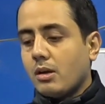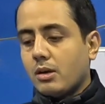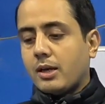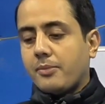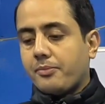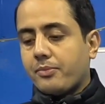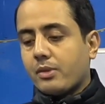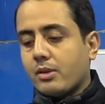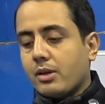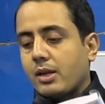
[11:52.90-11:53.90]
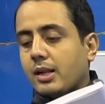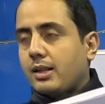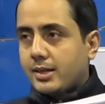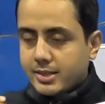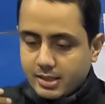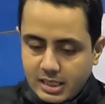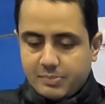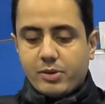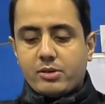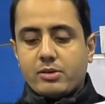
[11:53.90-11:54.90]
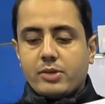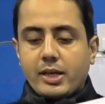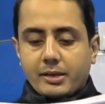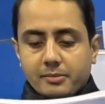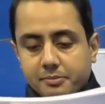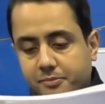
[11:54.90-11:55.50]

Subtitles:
Okay, let's keep on reading.